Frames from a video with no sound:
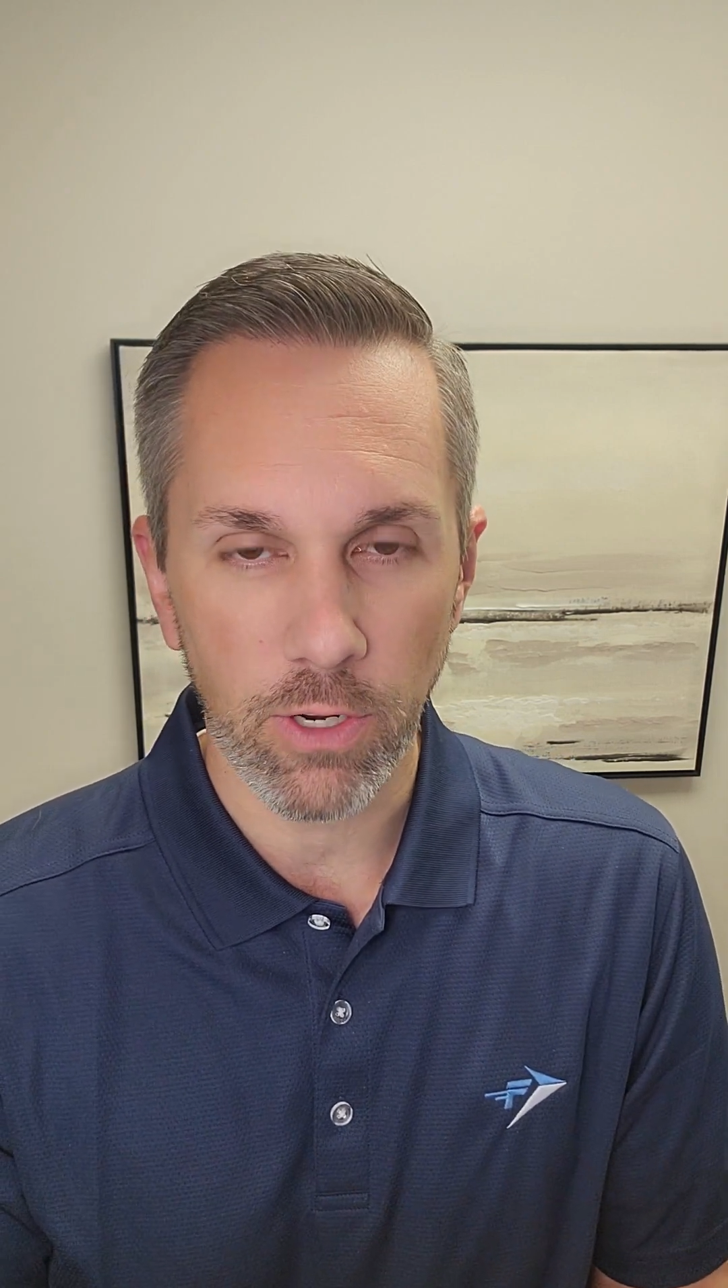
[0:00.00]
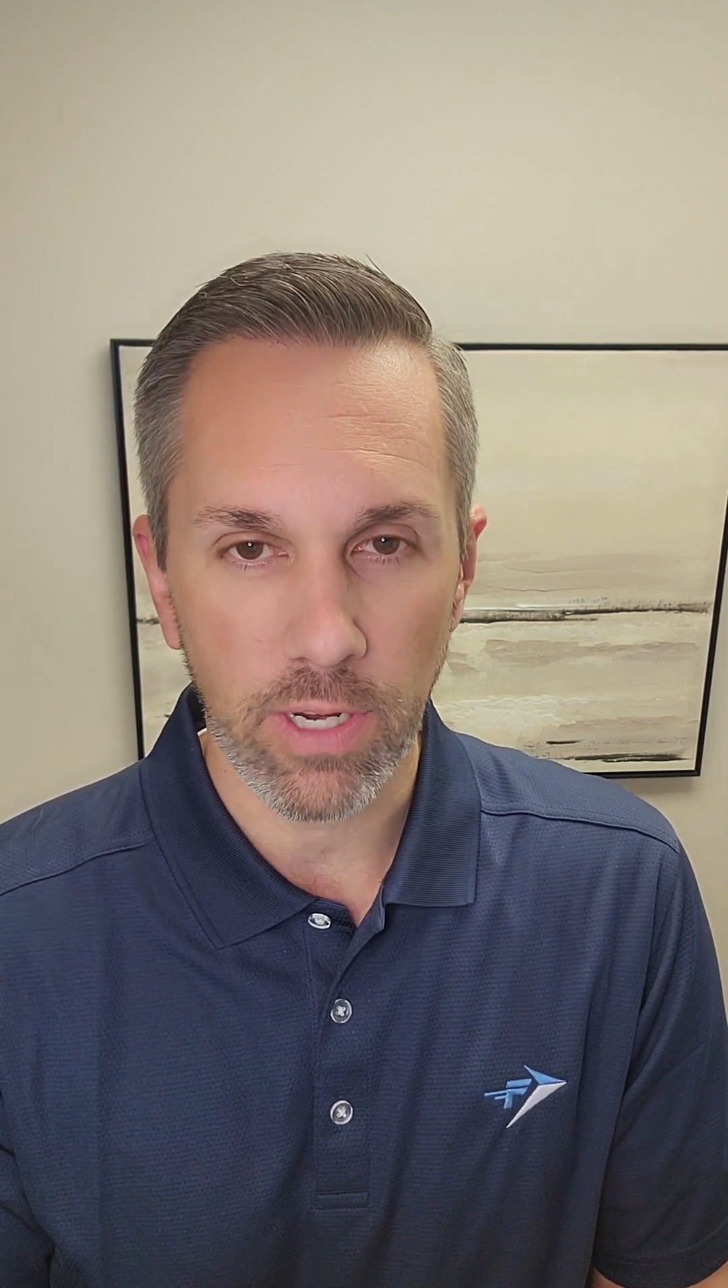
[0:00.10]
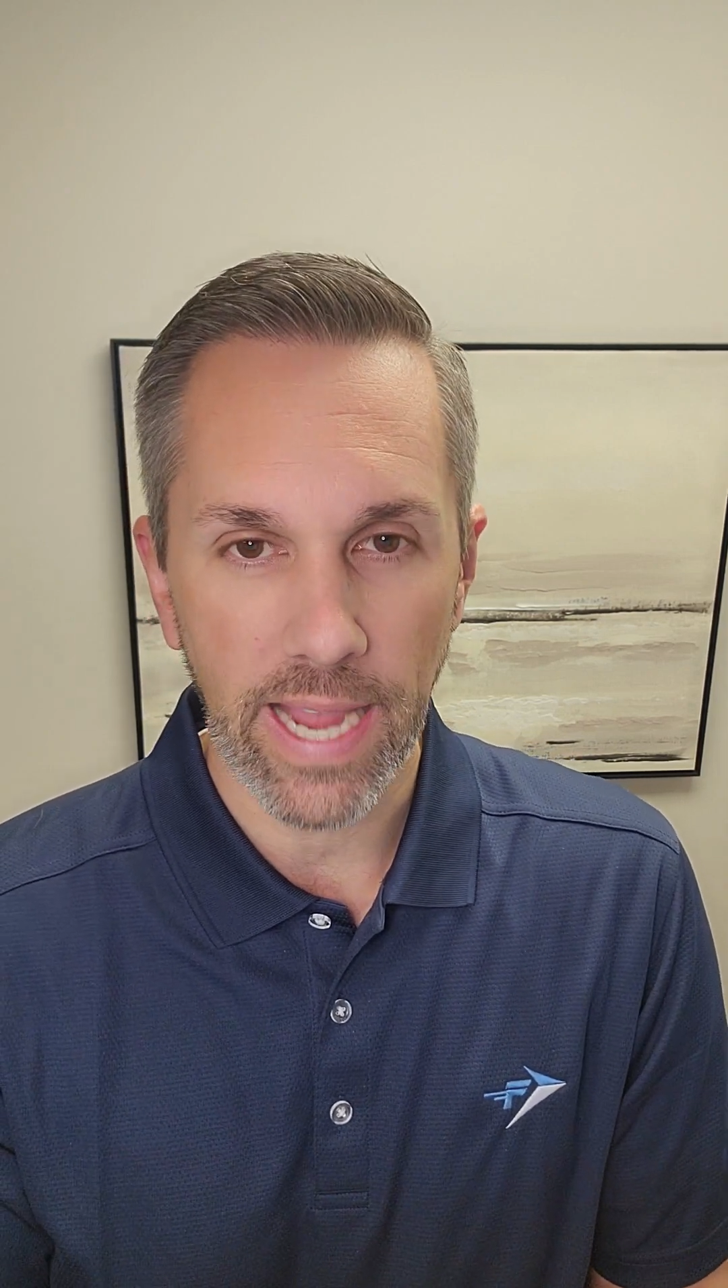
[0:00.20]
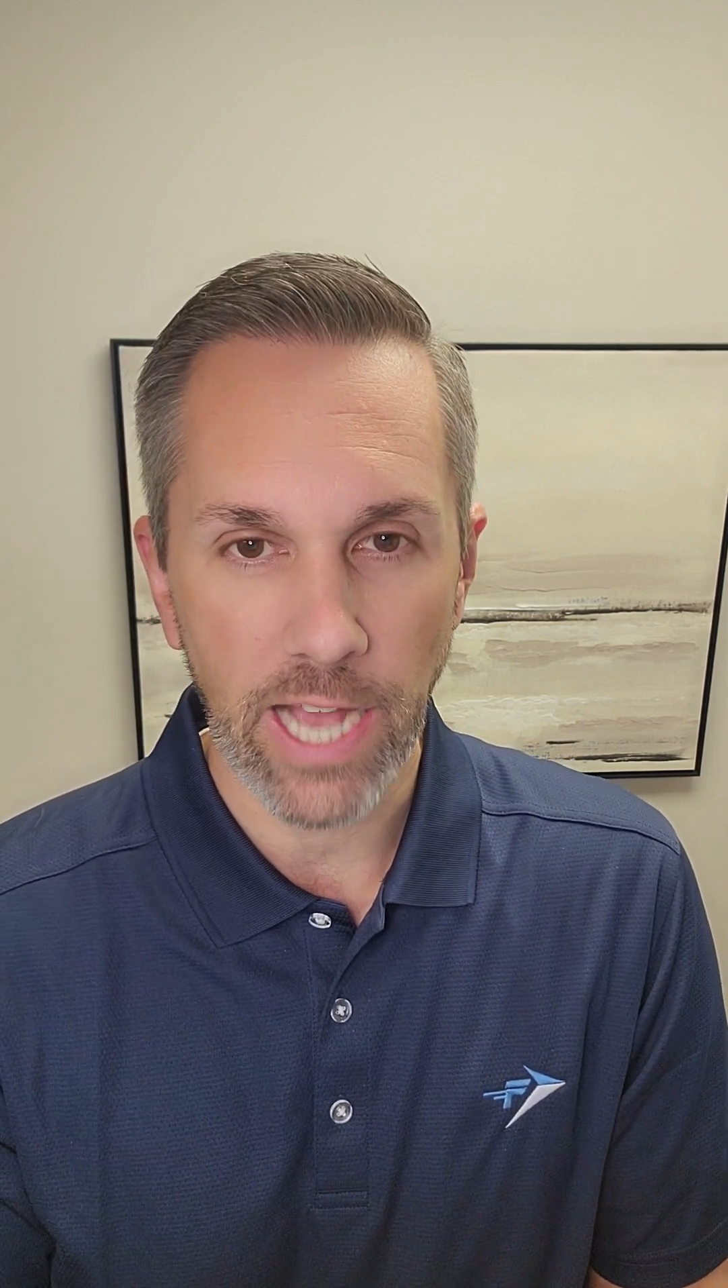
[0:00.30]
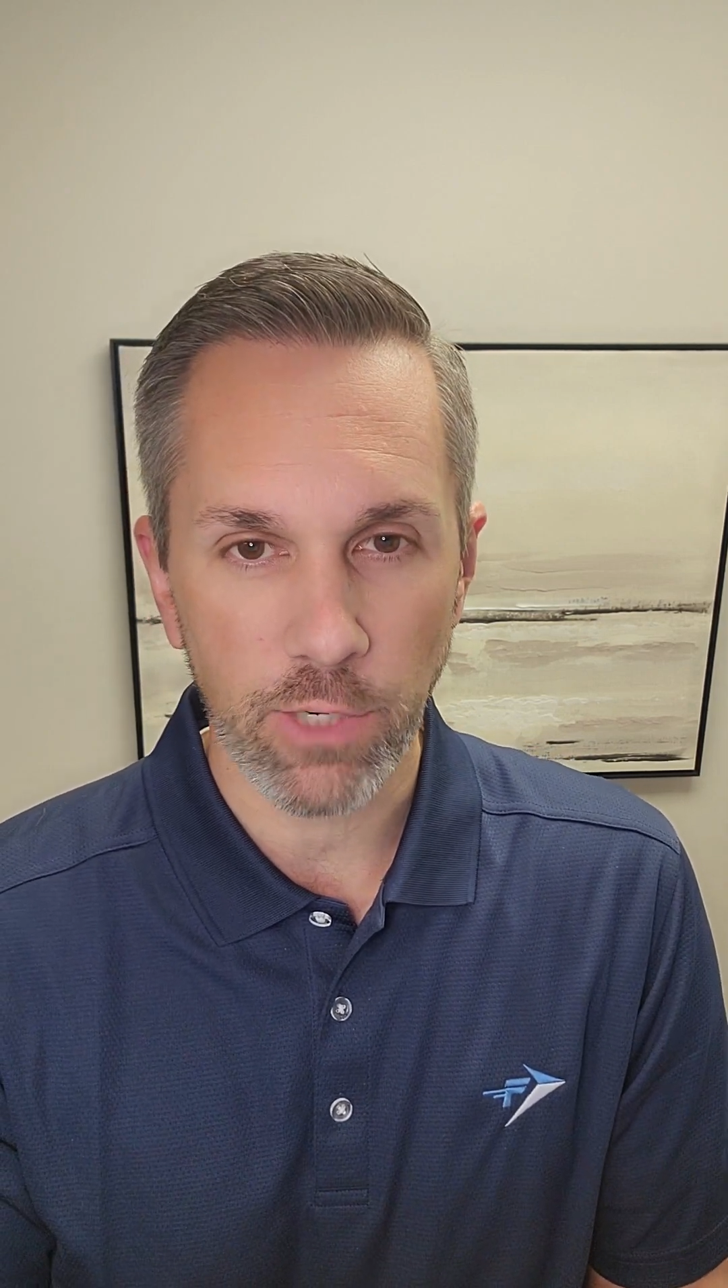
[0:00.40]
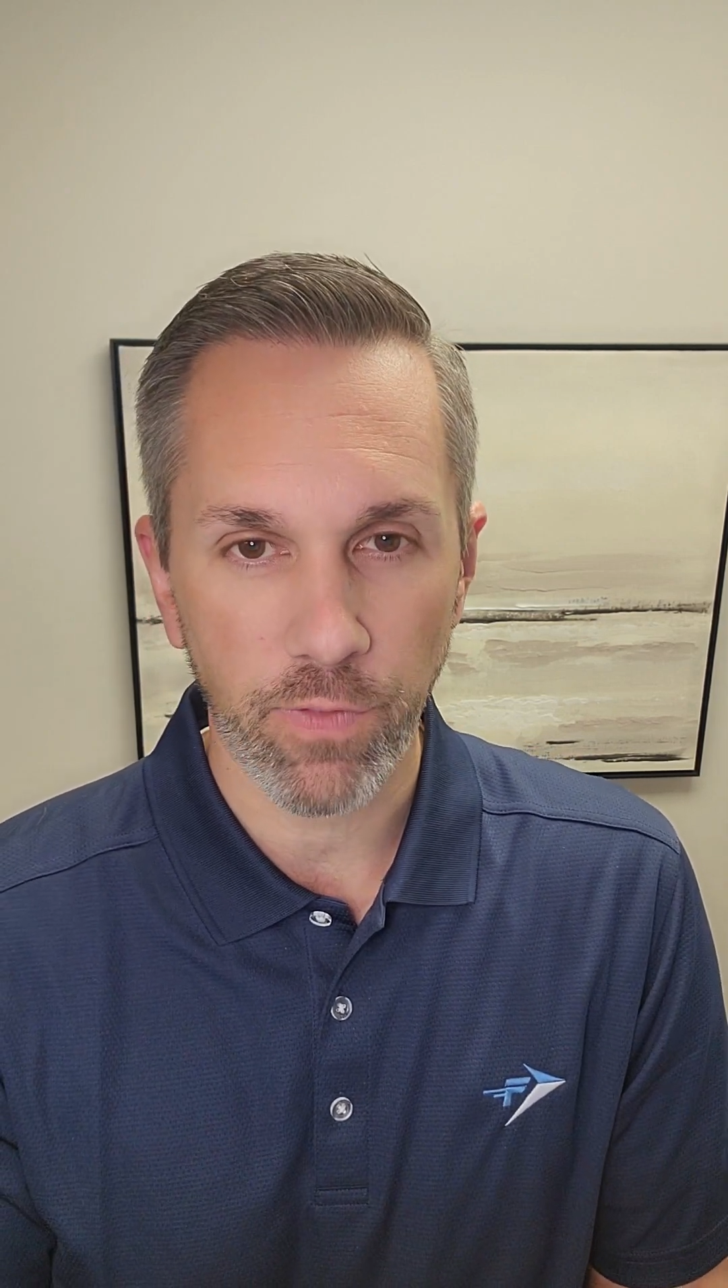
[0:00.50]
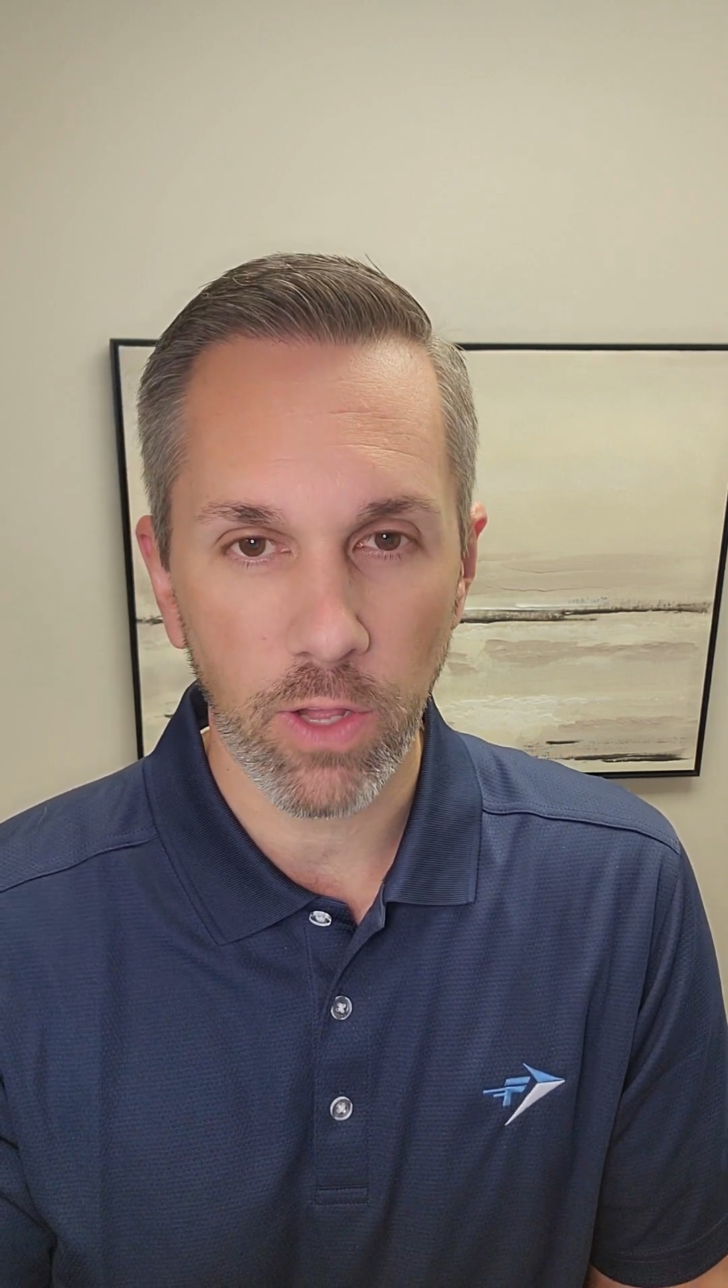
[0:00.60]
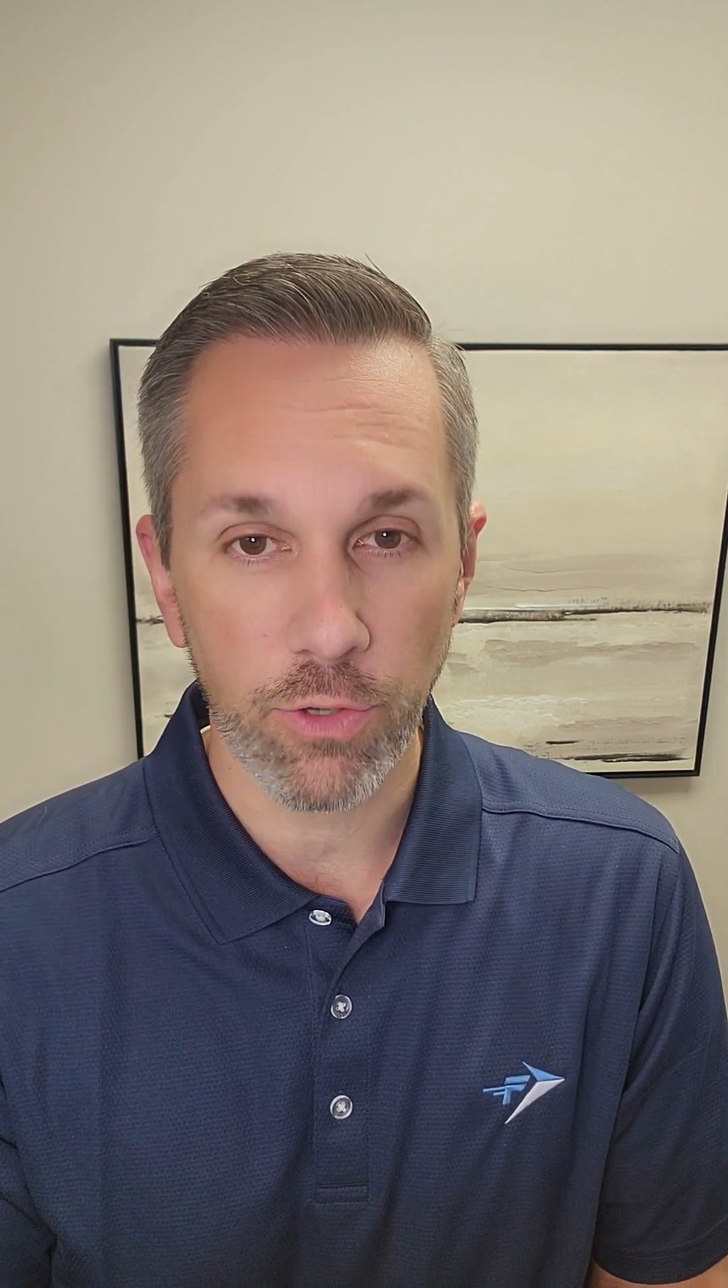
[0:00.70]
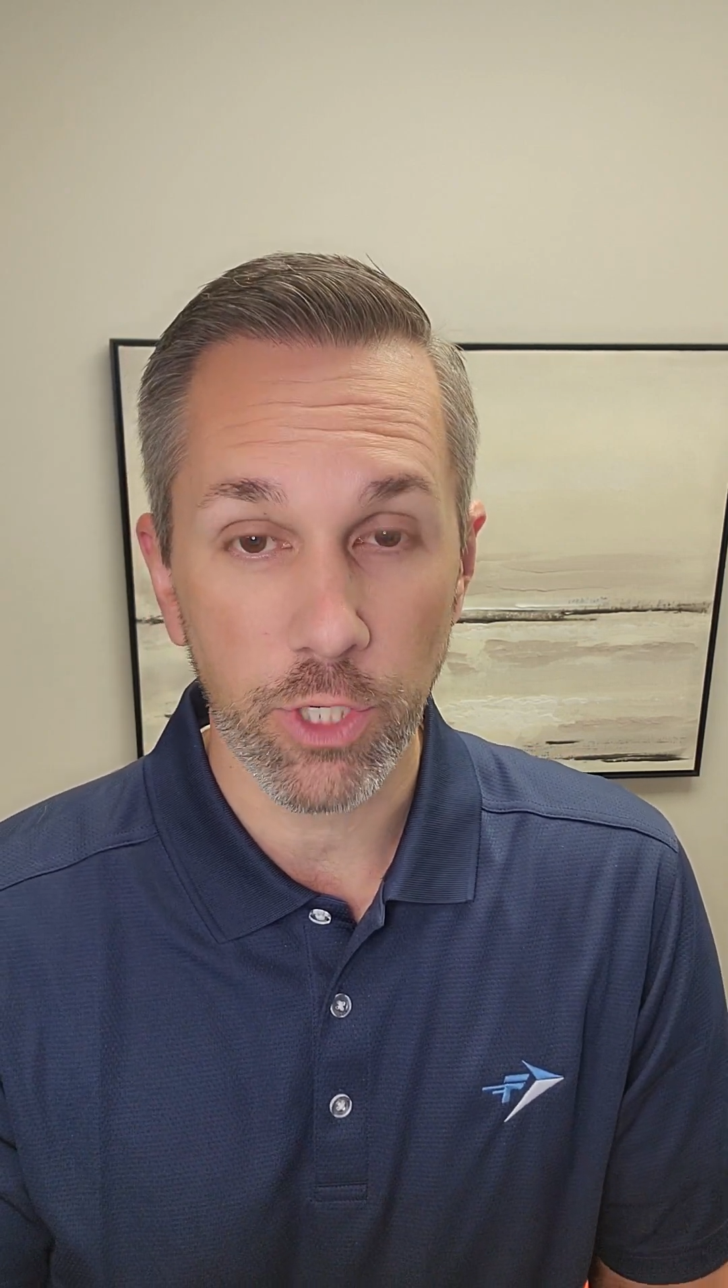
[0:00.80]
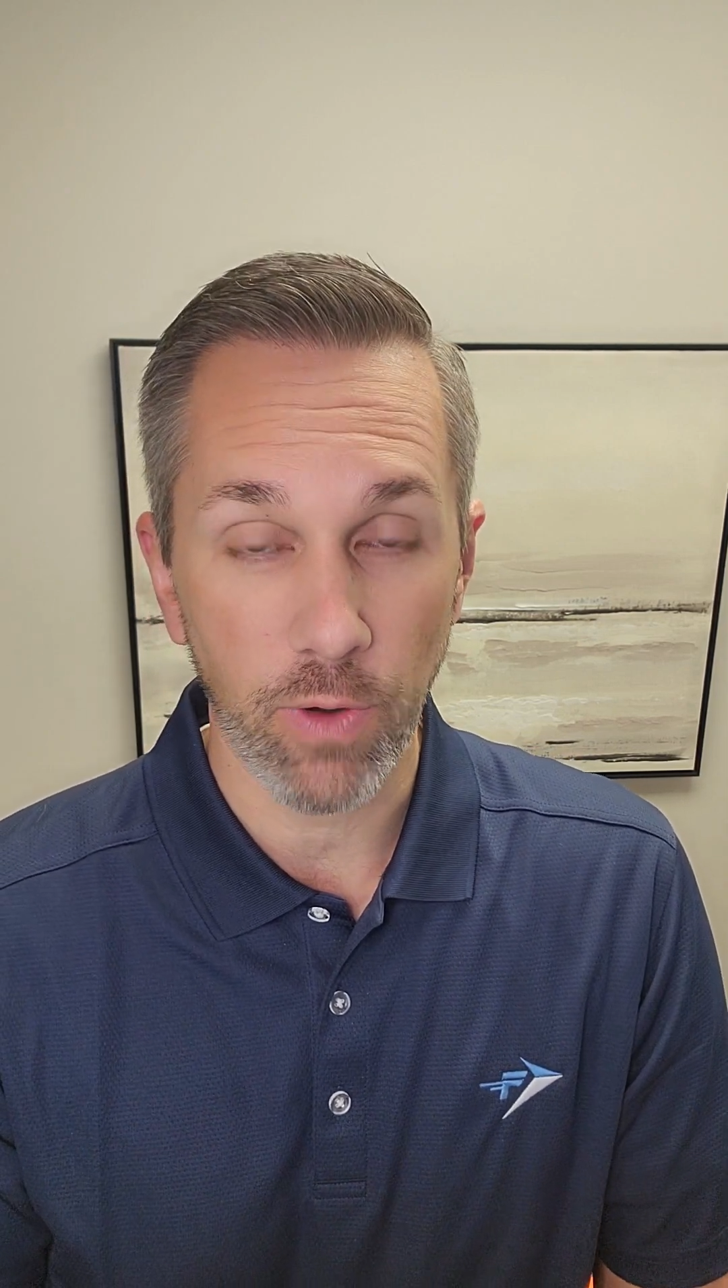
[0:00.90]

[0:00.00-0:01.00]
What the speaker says: your cash flows,